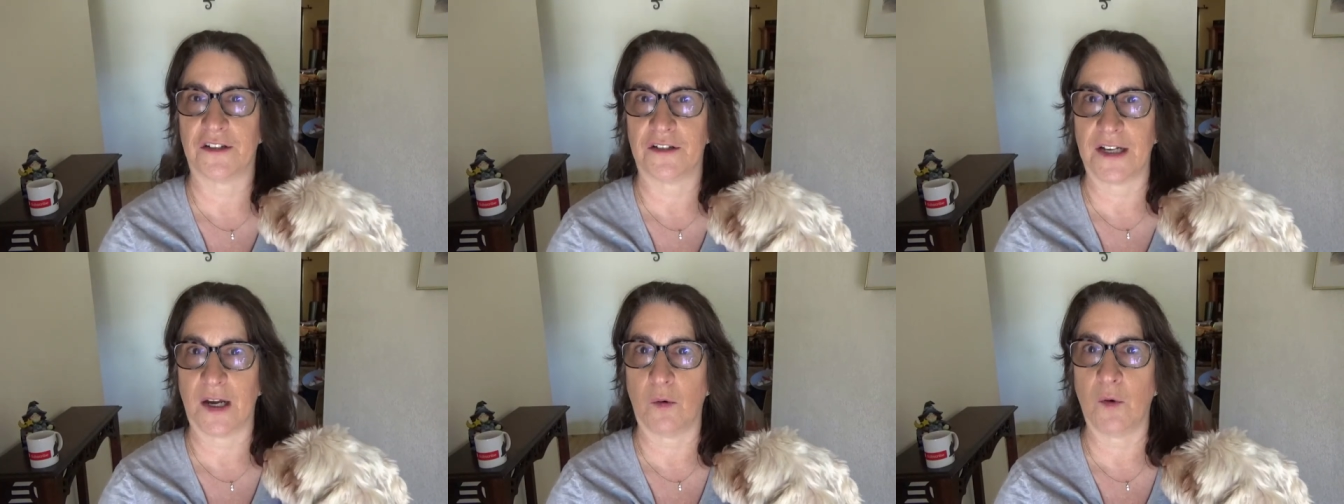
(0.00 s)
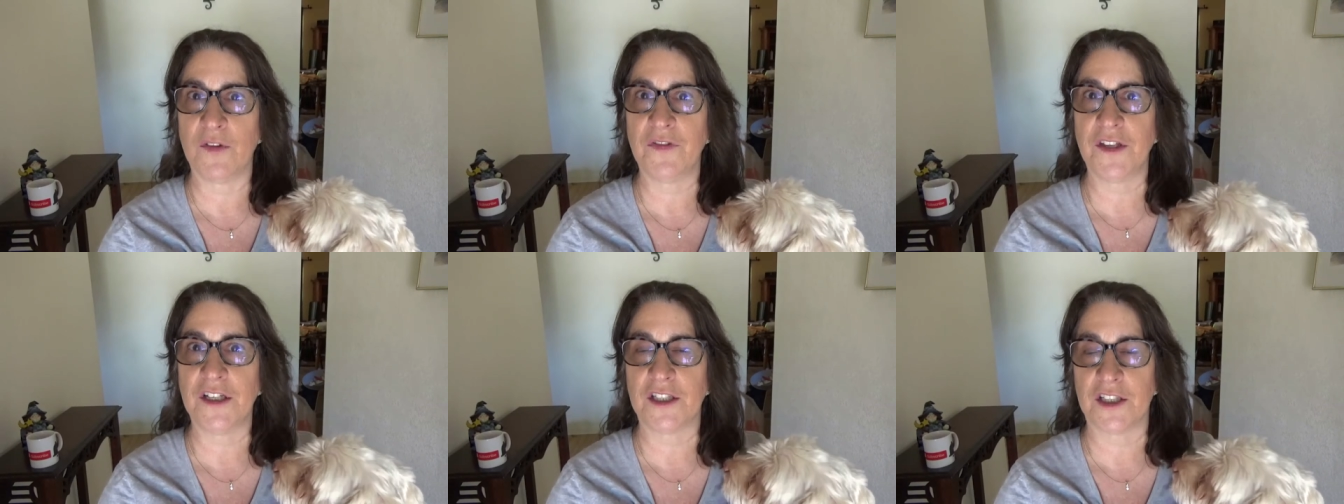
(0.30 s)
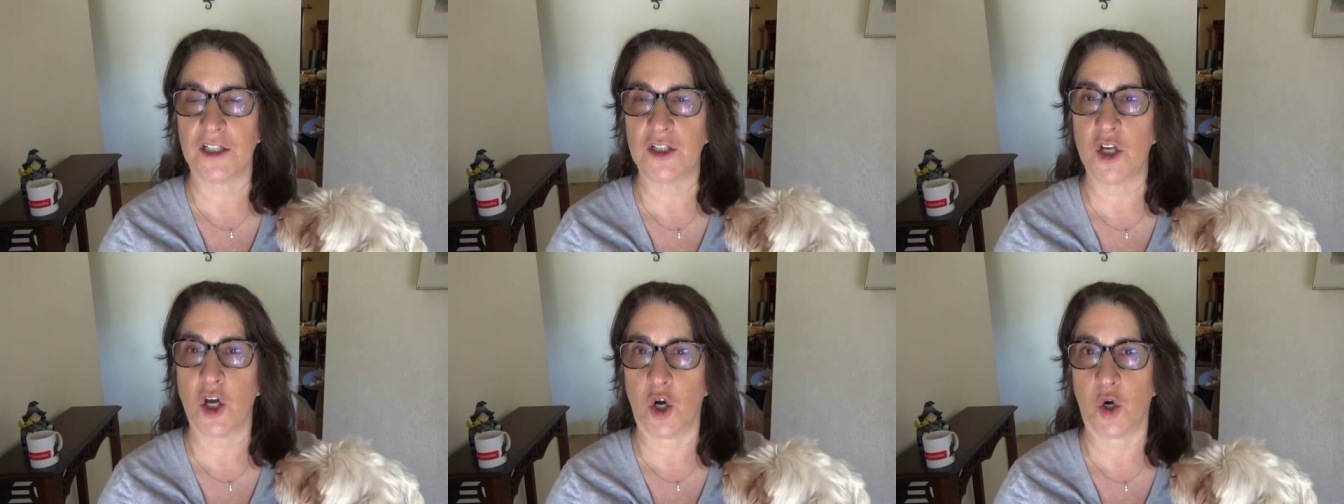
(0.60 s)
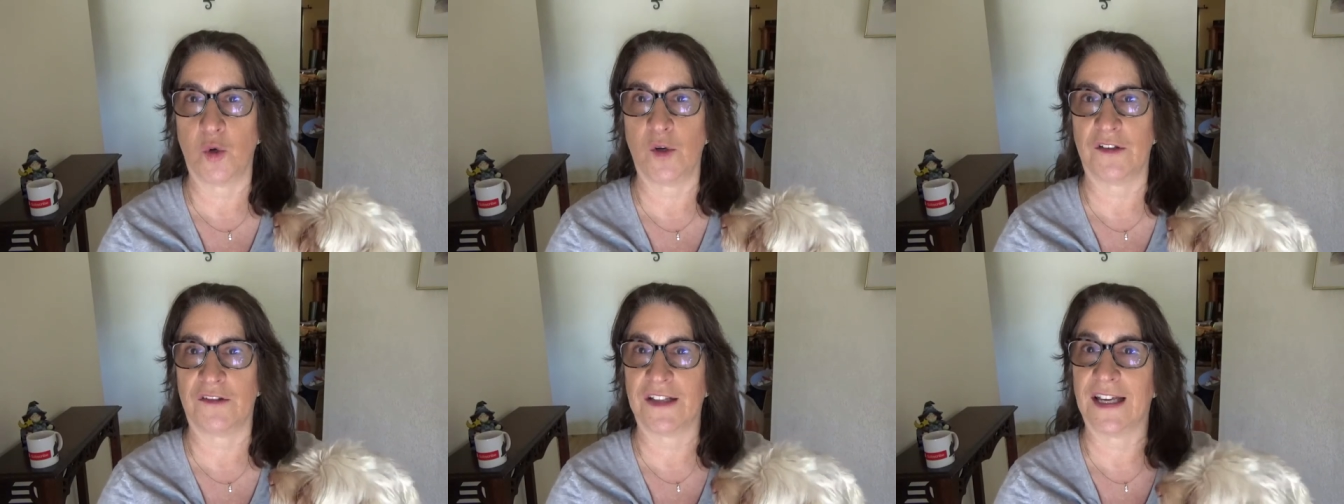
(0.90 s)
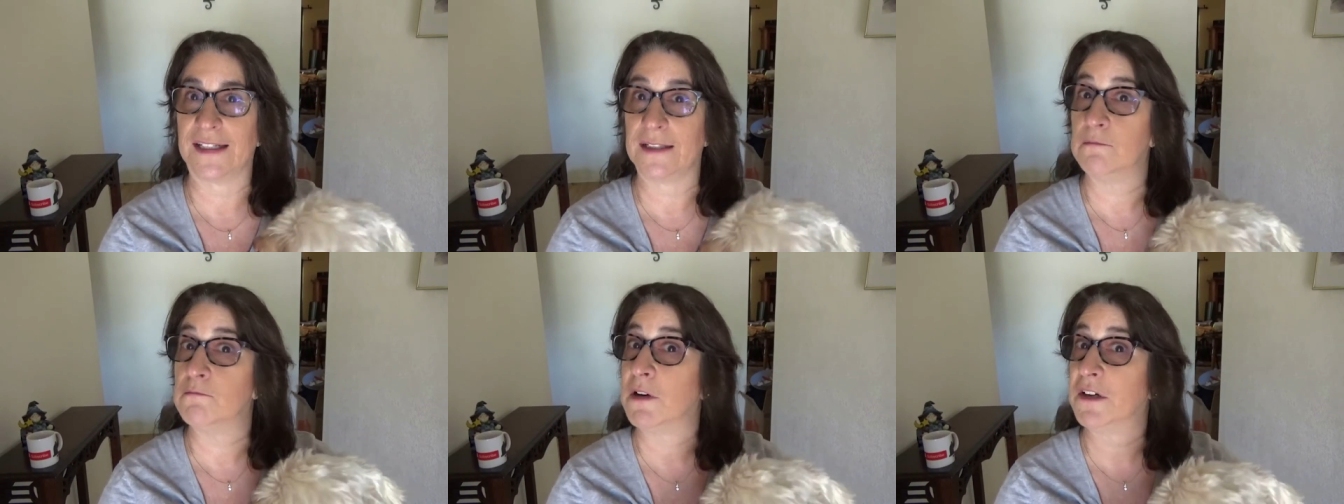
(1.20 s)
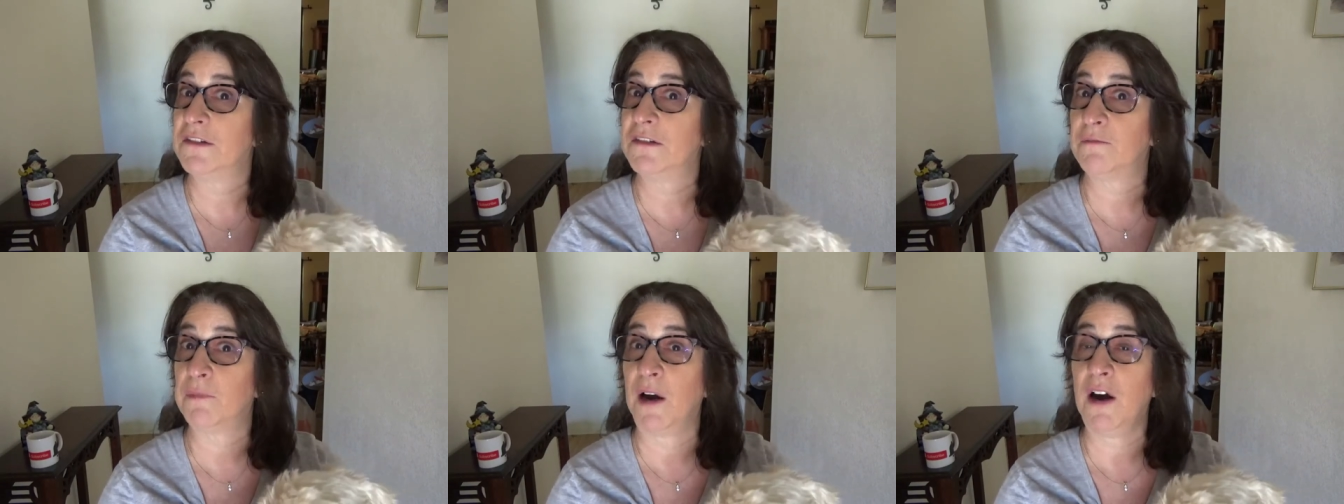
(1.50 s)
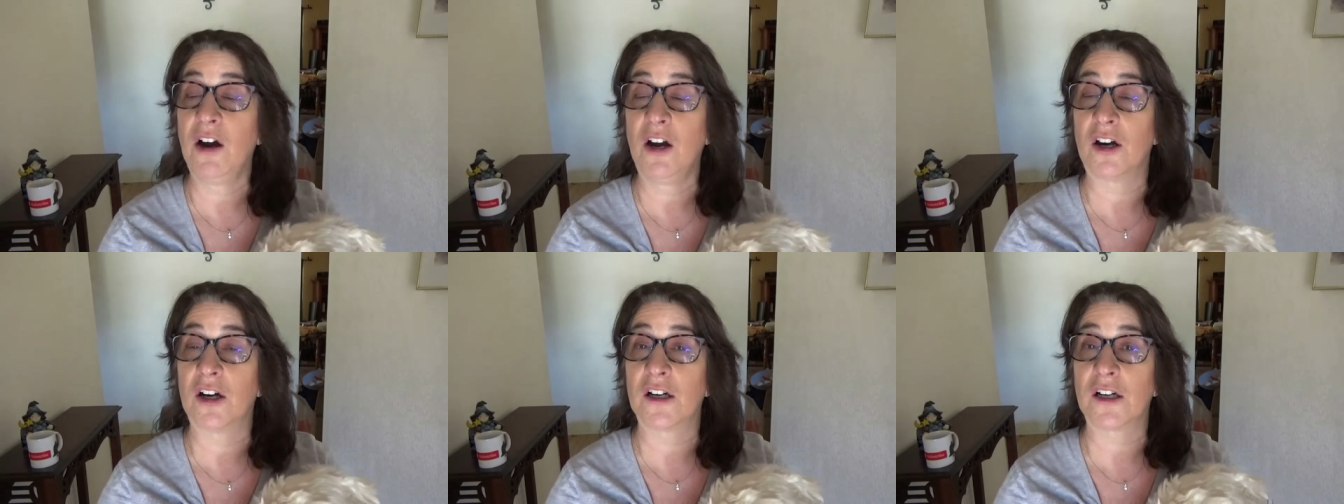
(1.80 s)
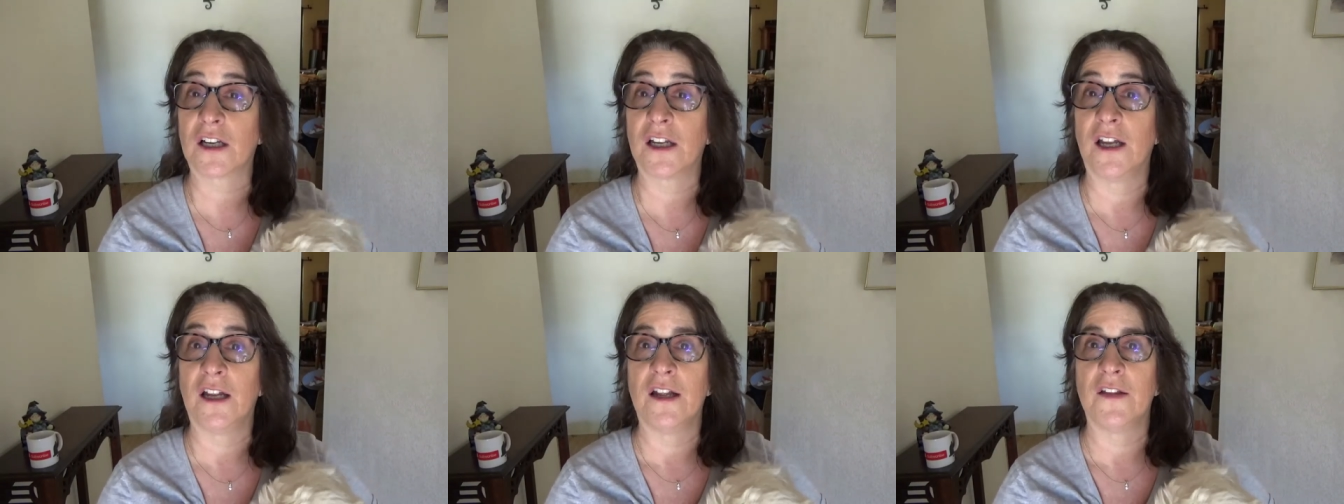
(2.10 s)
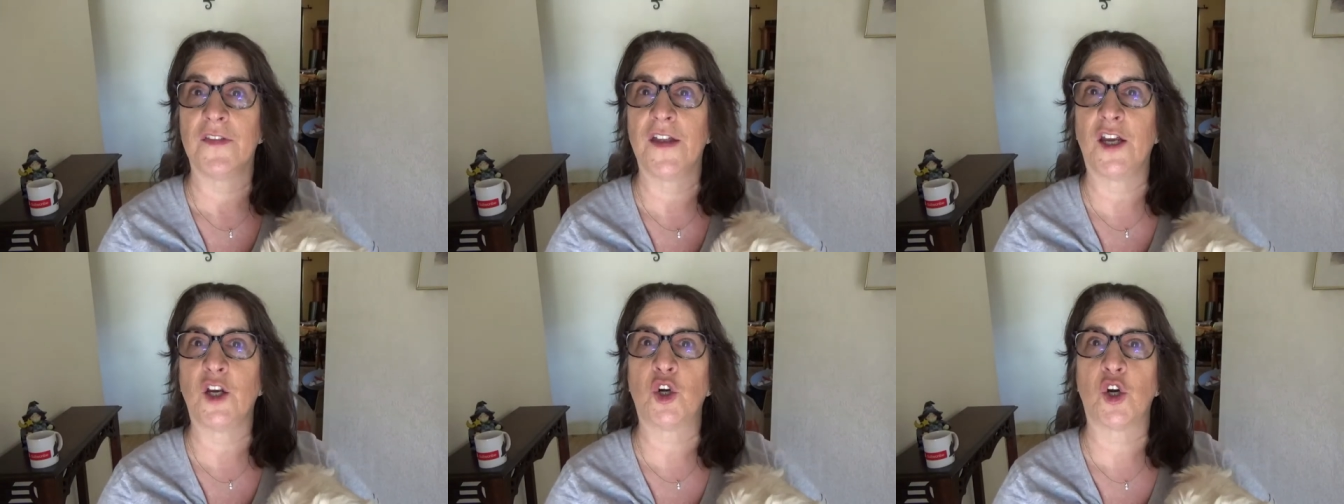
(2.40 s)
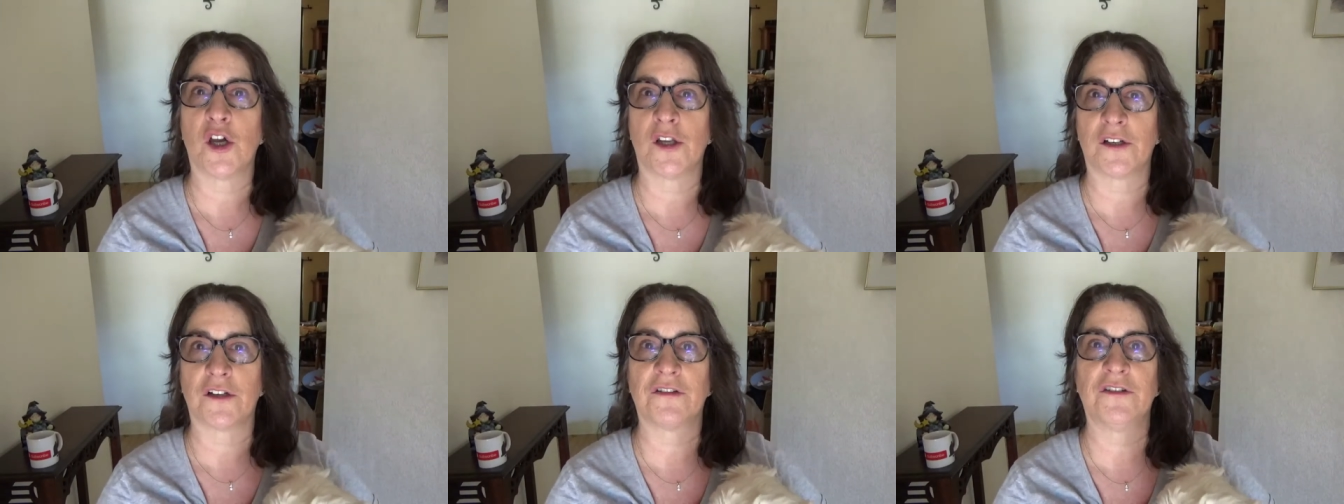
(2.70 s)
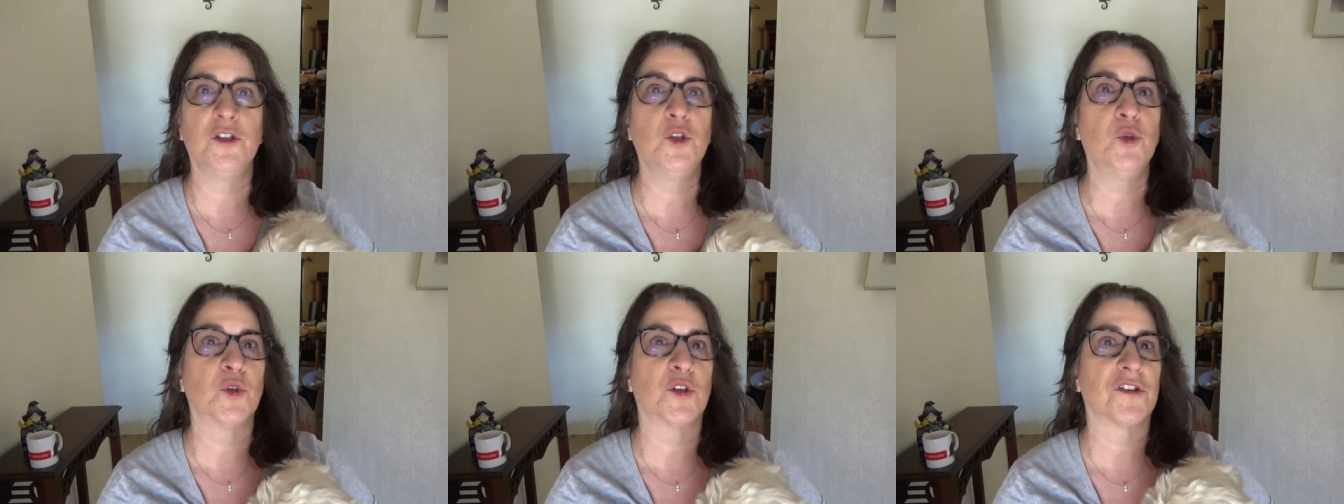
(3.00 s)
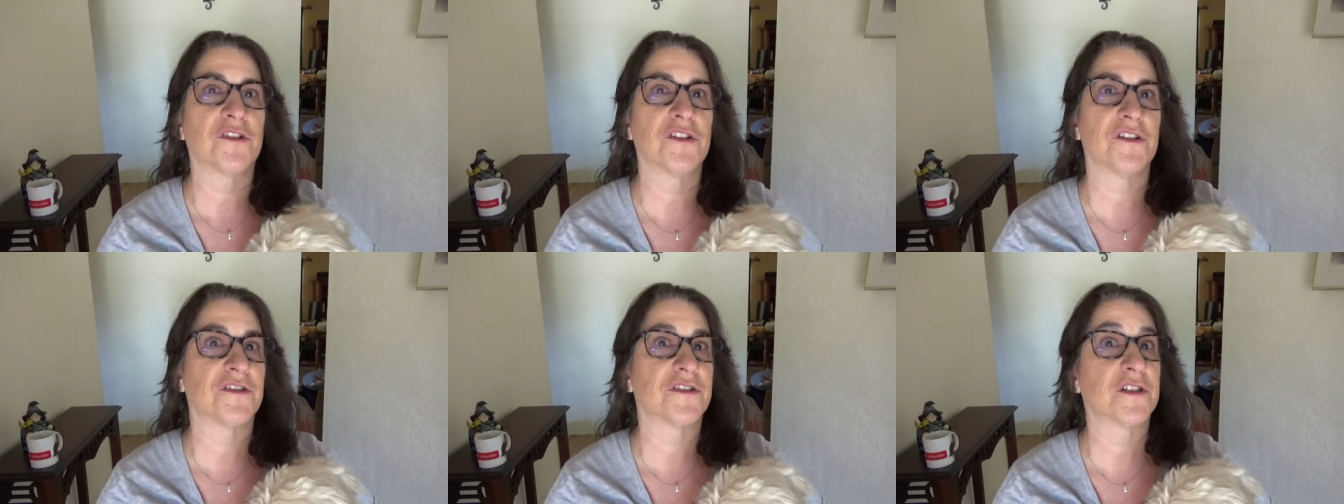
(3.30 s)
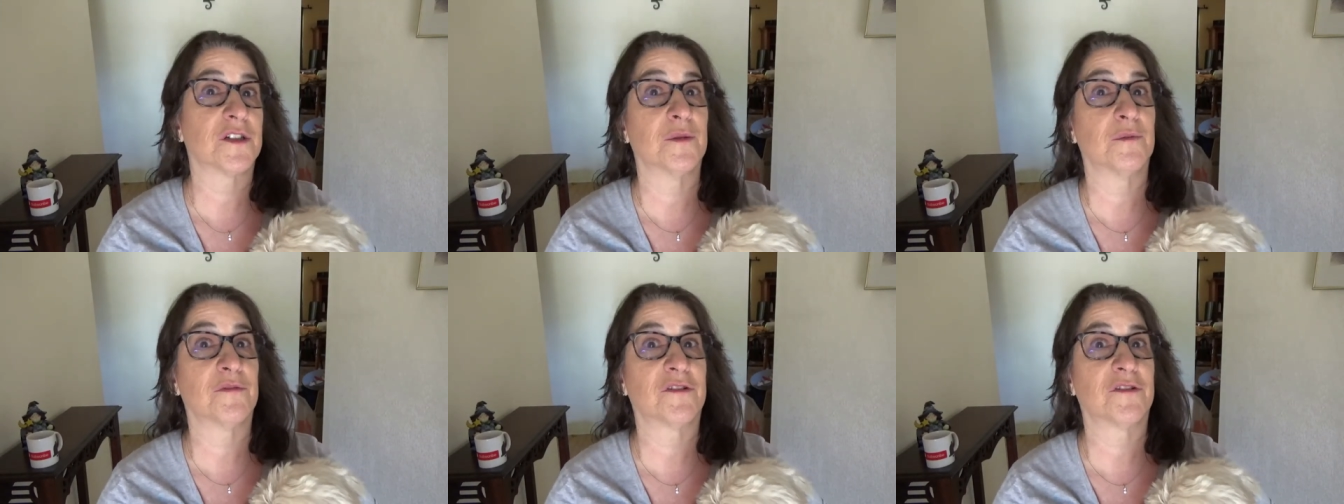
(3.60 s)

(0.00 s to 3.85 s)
Now, one thing to know is that in Munds Park, they are on a sewer system.